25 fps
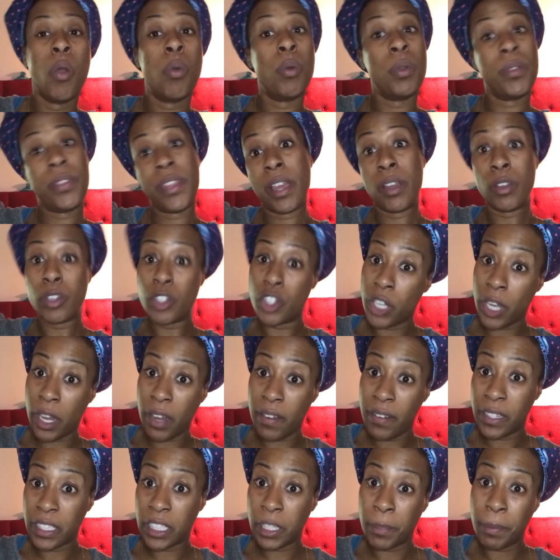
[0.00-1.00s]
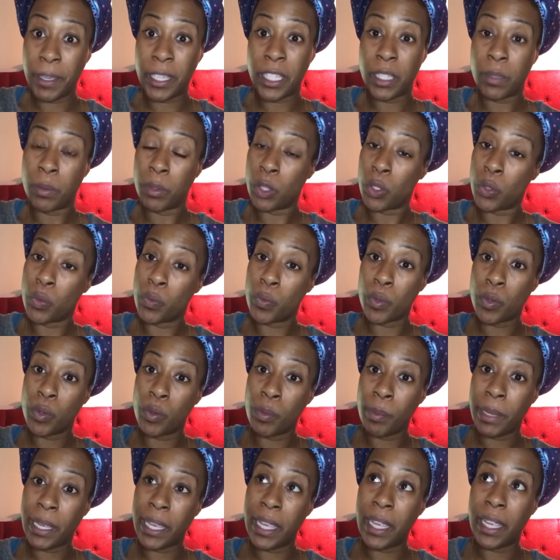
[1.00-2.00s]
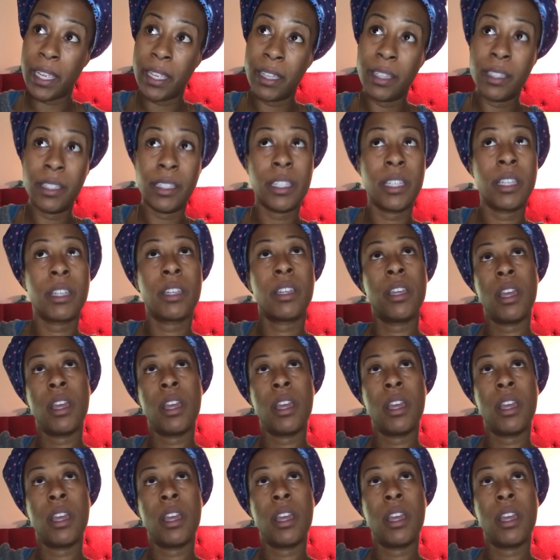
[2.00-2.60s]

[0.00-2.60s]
without sharing space with a roommate.